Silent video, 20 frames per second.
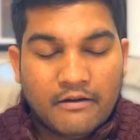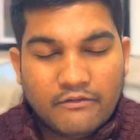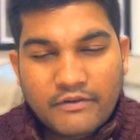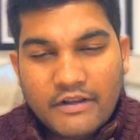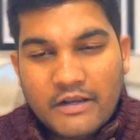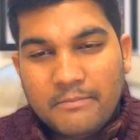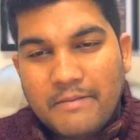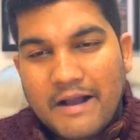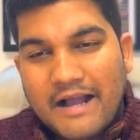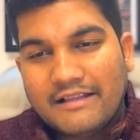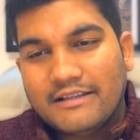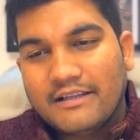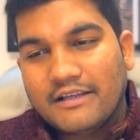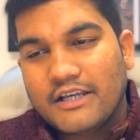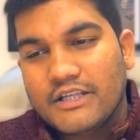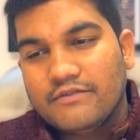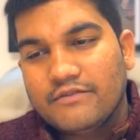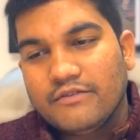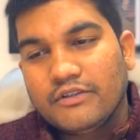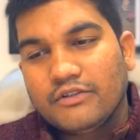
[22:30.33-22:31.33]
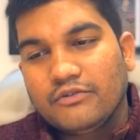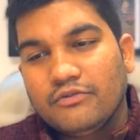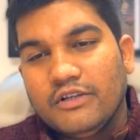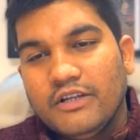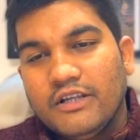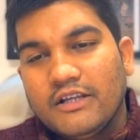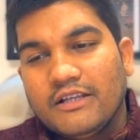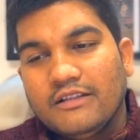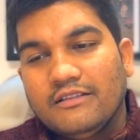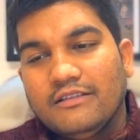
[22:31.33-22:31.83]
When Badhak is with
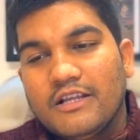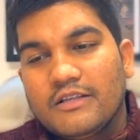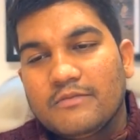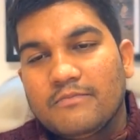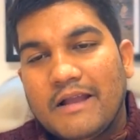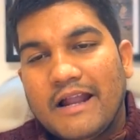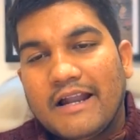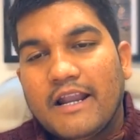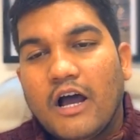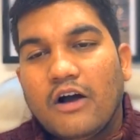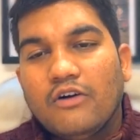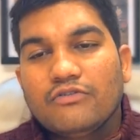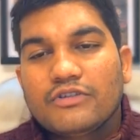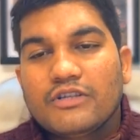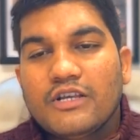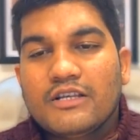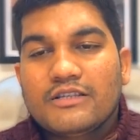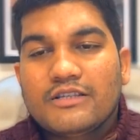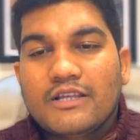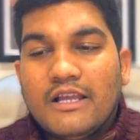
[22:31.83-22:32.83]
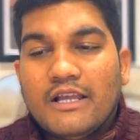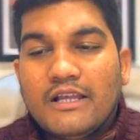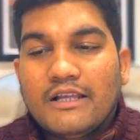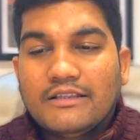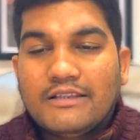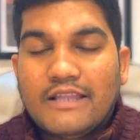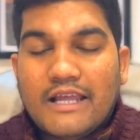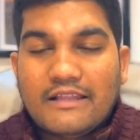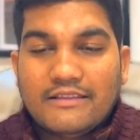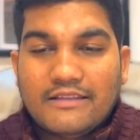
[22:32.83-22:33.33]
Gulika in these bad houses,
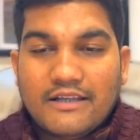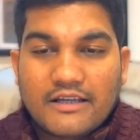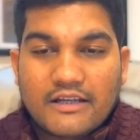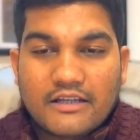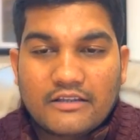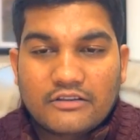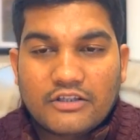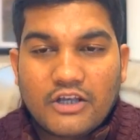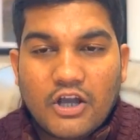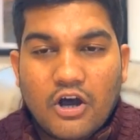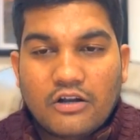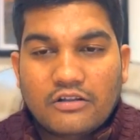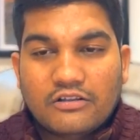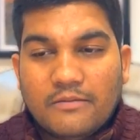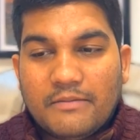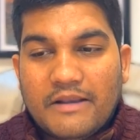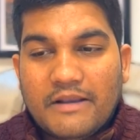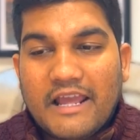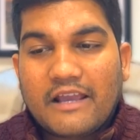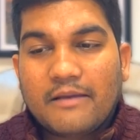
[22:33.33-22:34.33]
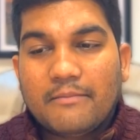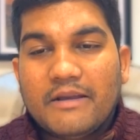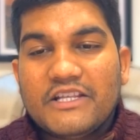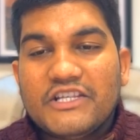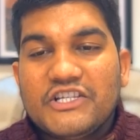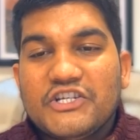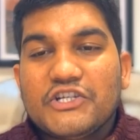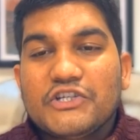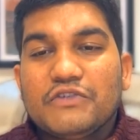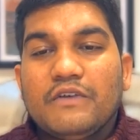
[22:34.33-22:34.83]
then the Kritya or the black
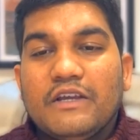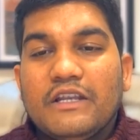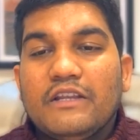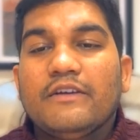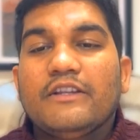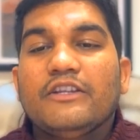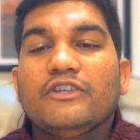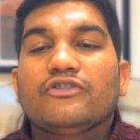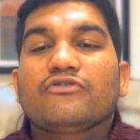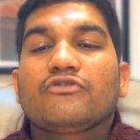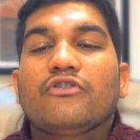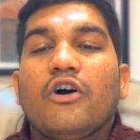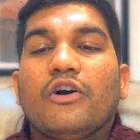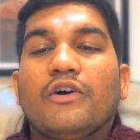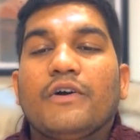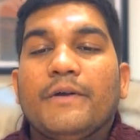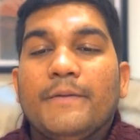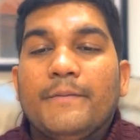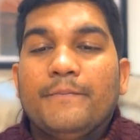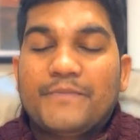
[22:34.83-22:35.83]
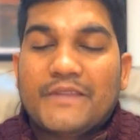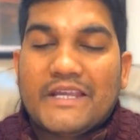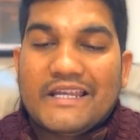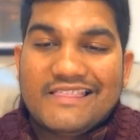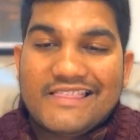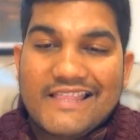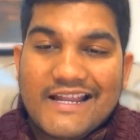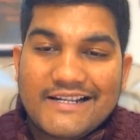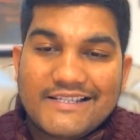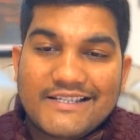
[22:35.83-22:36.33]
magic is very, very strong.
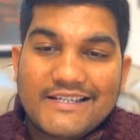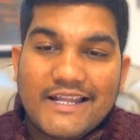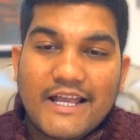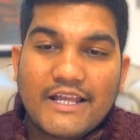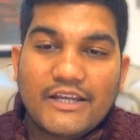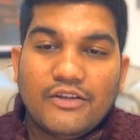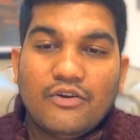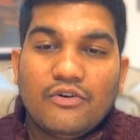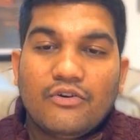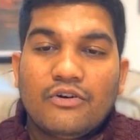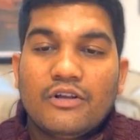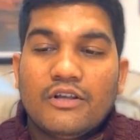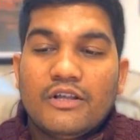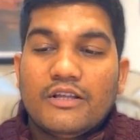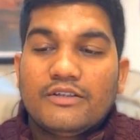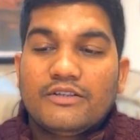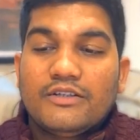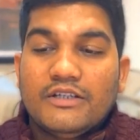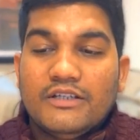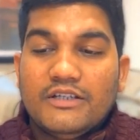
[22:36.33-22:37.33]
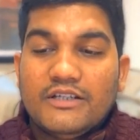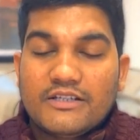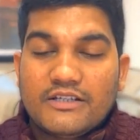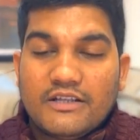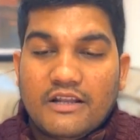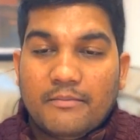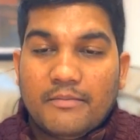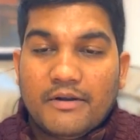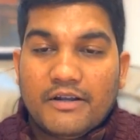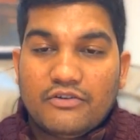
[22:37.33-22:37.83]
In that scenario, serious
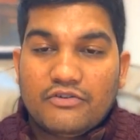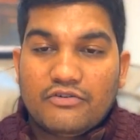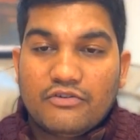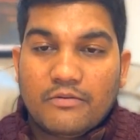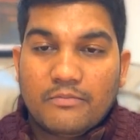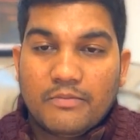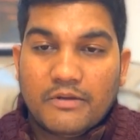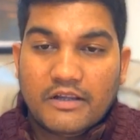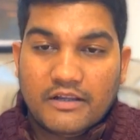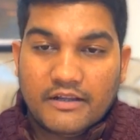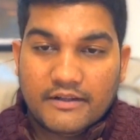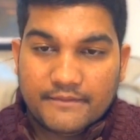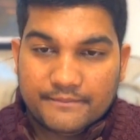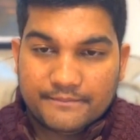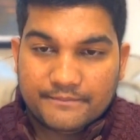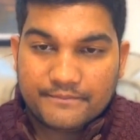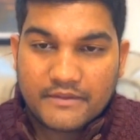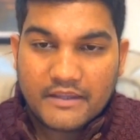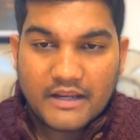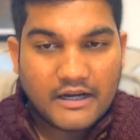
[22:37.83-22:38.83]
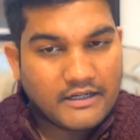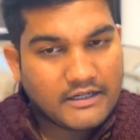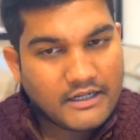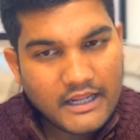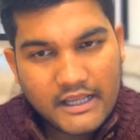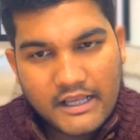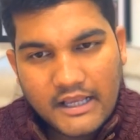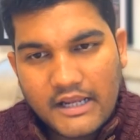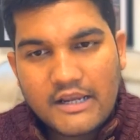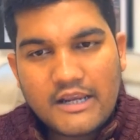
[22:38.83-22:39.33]
remedy should be
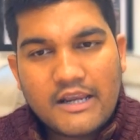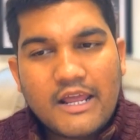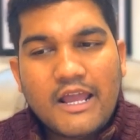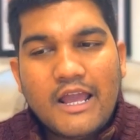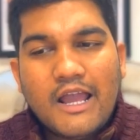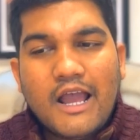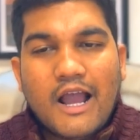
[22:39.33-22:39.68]
taken.